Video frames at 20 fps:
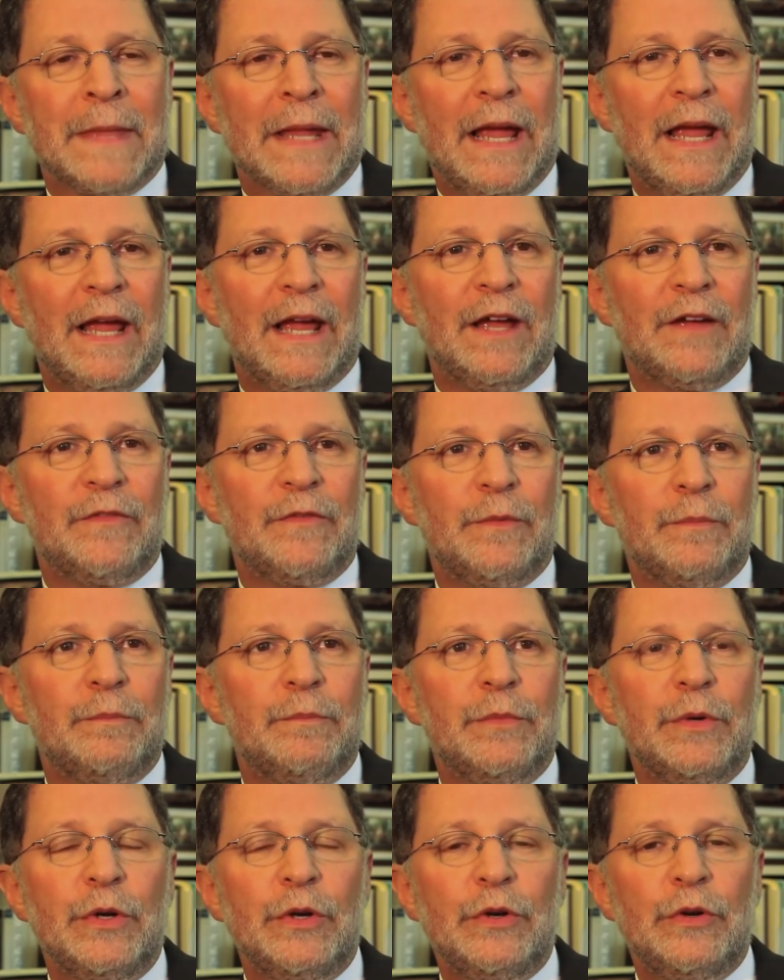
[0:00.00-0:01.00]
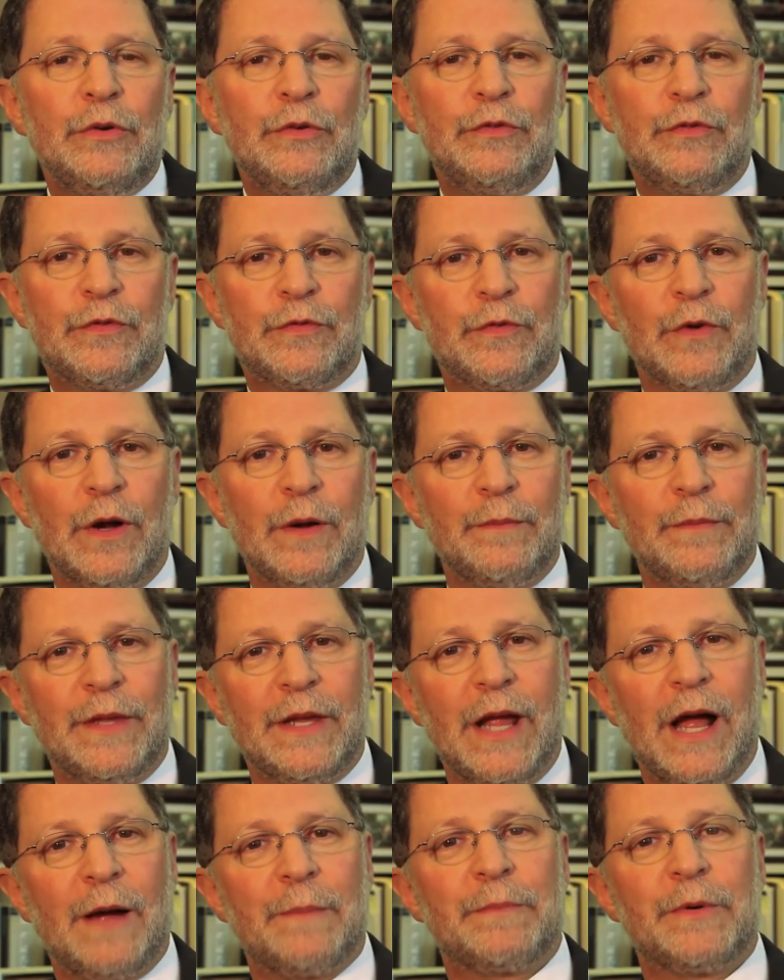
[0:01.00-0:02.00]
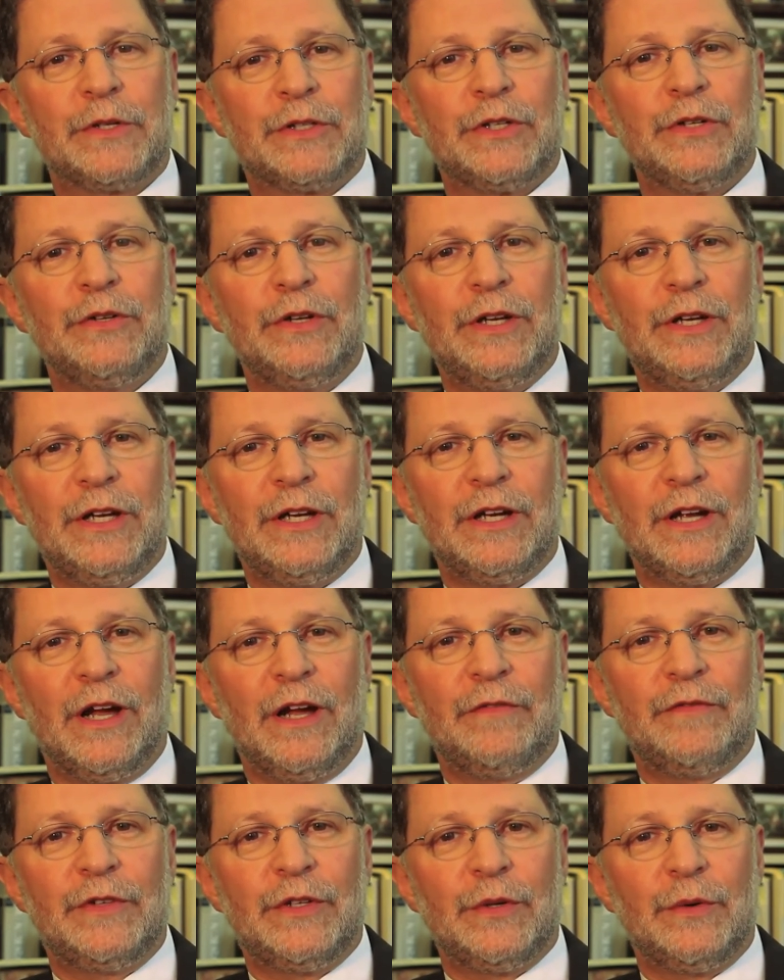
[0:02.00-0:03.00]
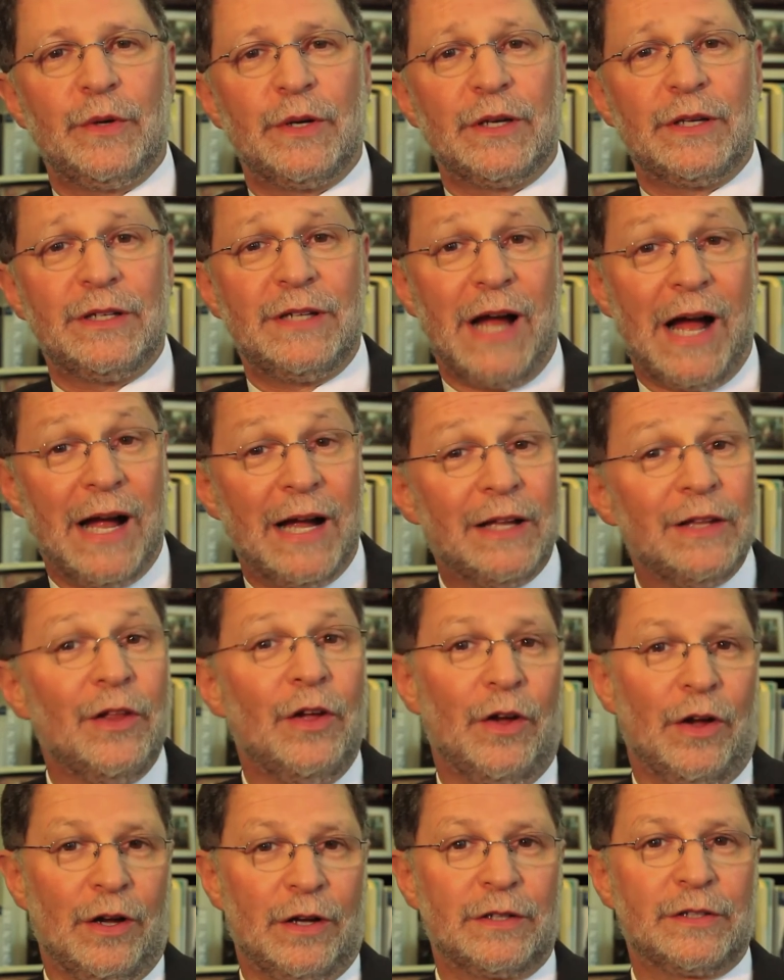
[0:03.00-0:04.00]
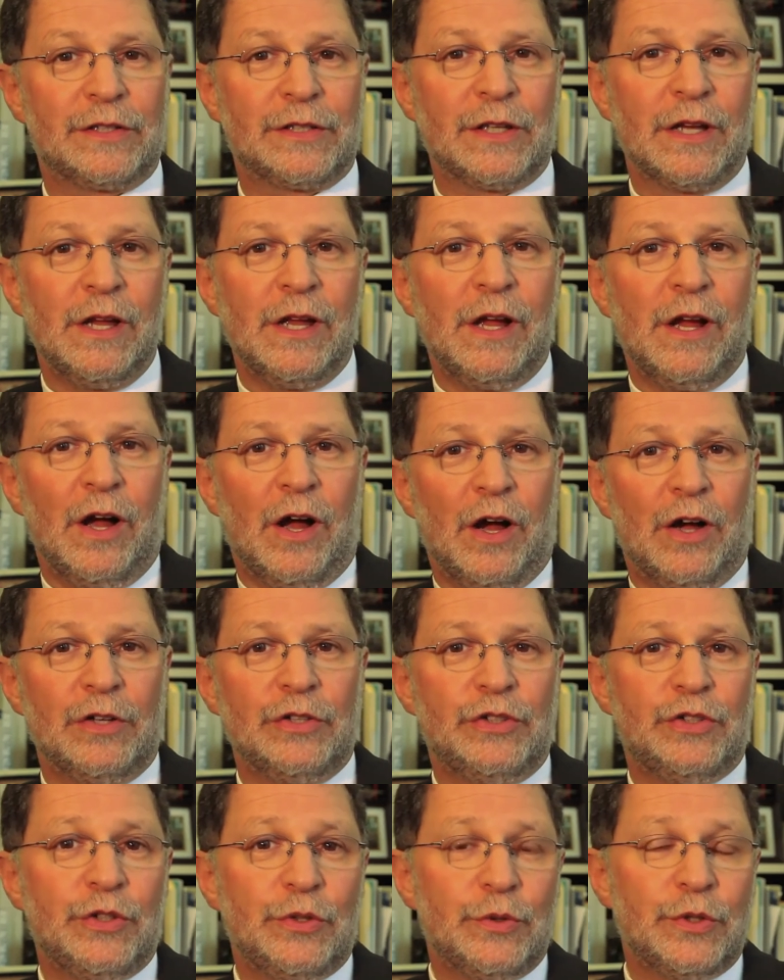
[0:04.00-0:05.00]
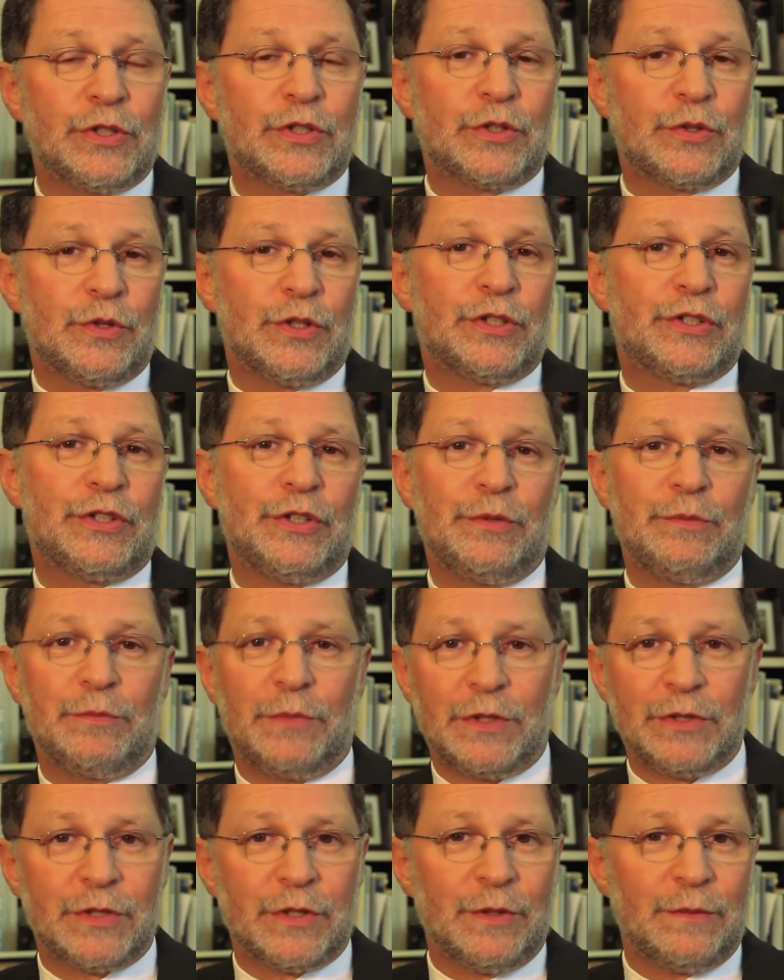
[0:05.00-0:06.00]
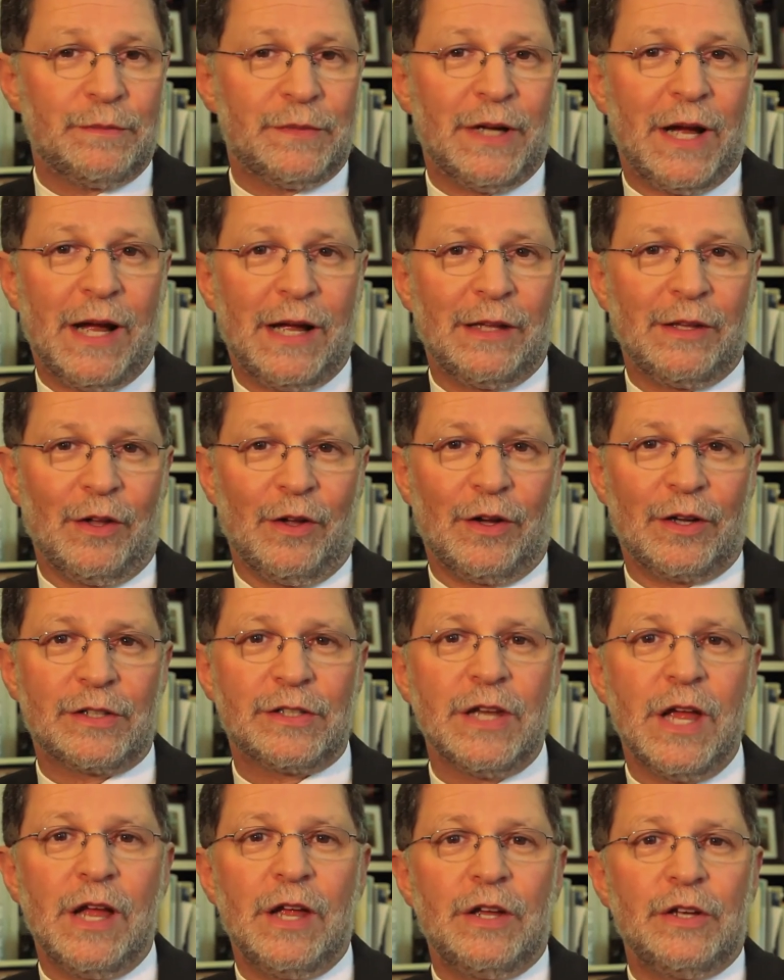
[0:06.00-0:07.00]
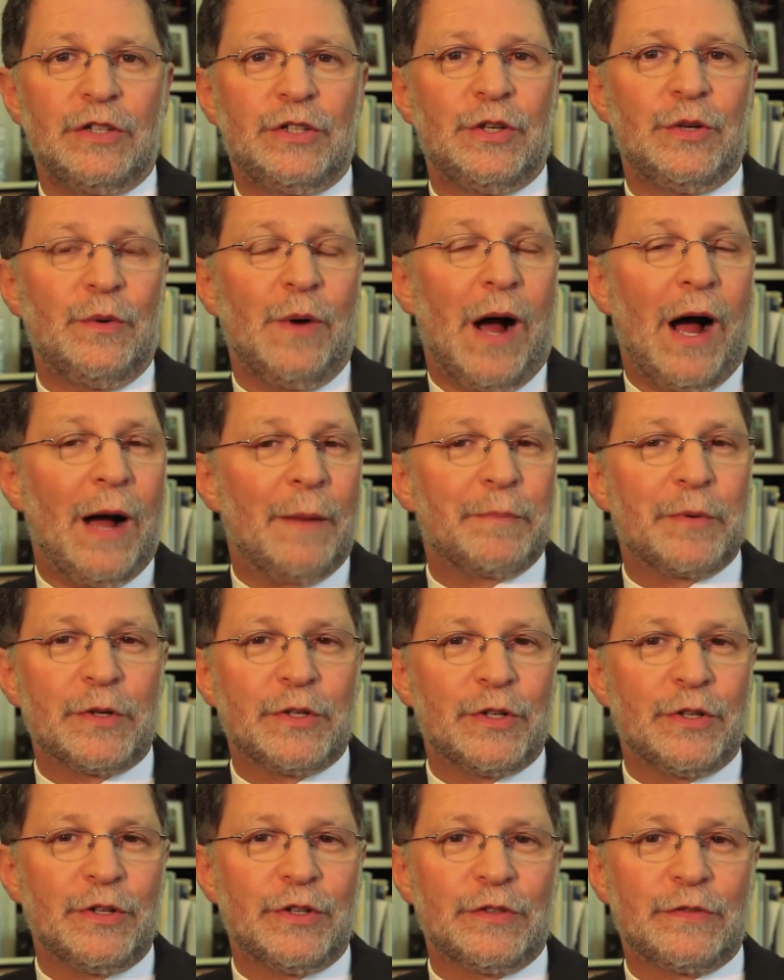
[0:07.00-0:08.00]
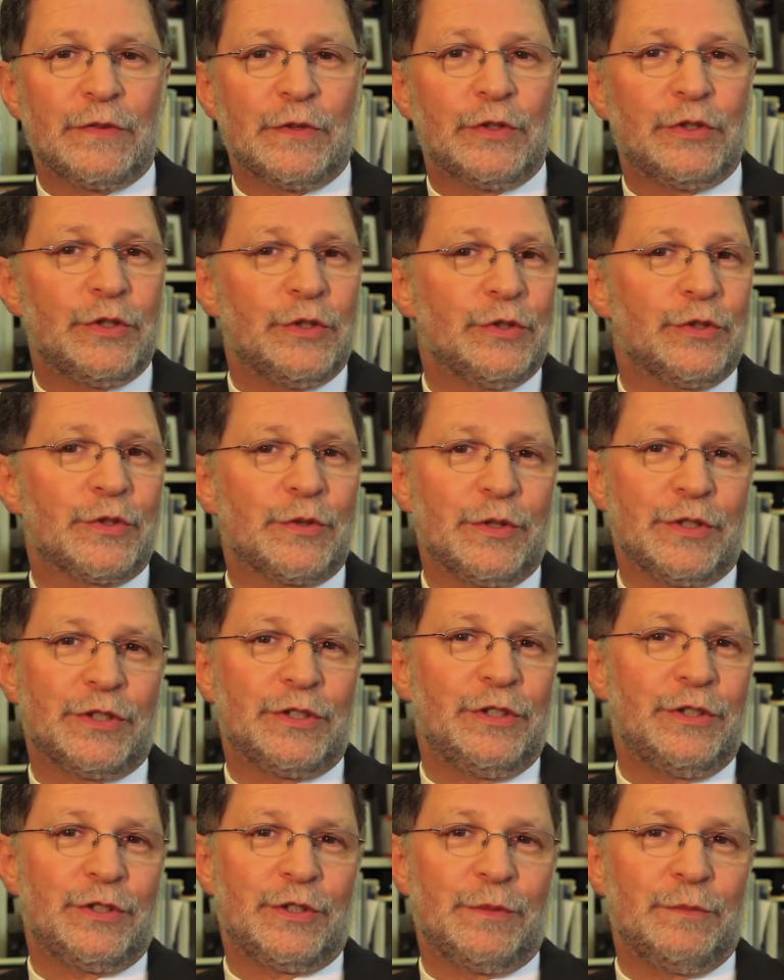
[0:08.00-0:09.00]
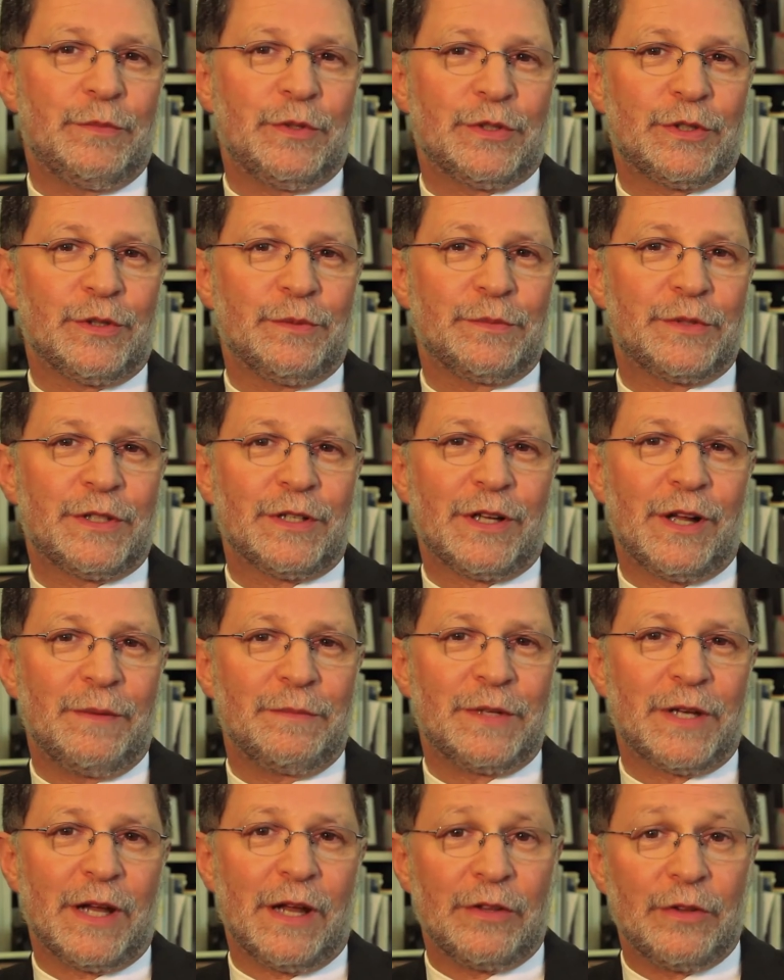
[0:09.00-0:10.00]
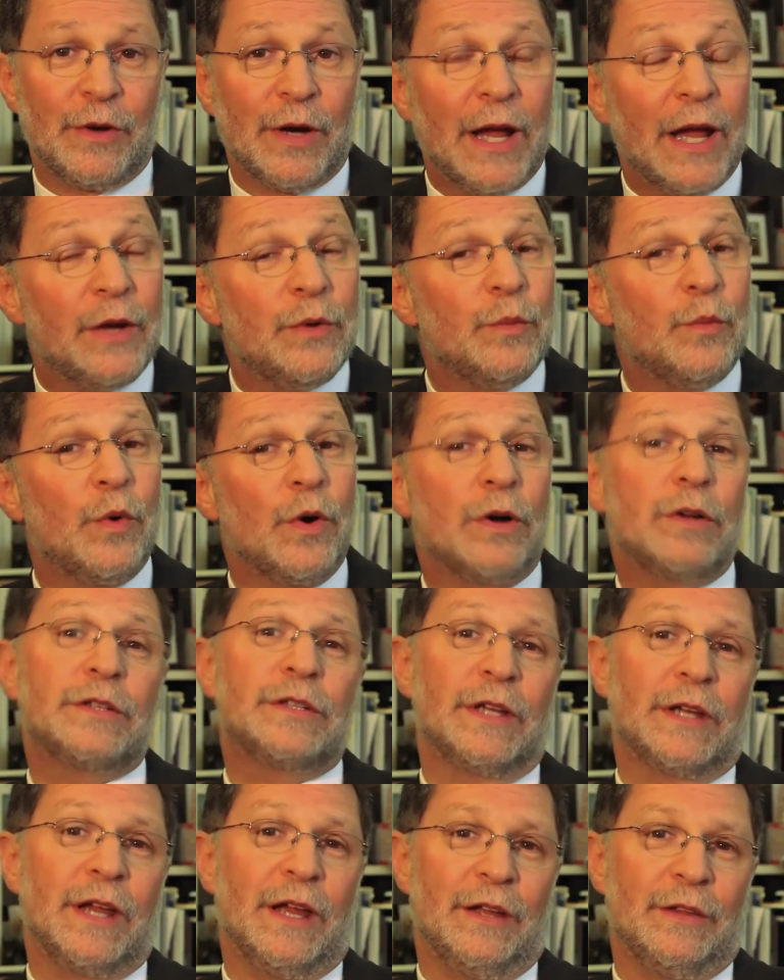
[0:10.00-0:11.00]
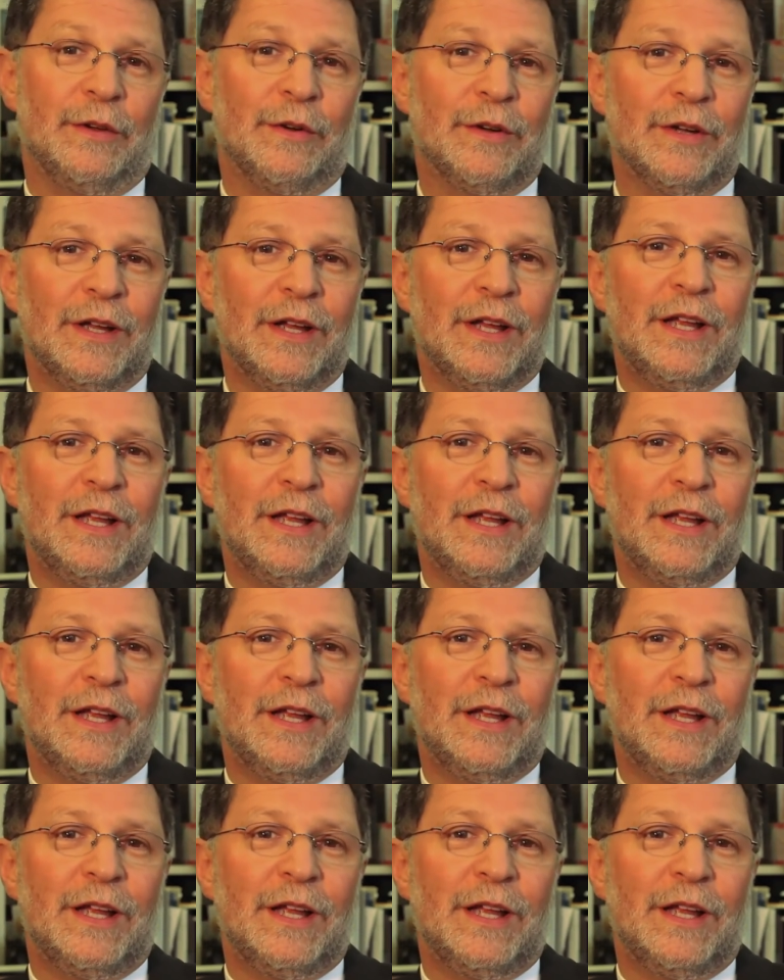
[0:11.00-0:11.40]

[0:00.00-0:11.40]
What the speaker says: have moved from the opportunity of doing dialogues on Jewish, Christian, Muslim dialogues to opportunities for Jews, Christians, and Muslims to come together and work together.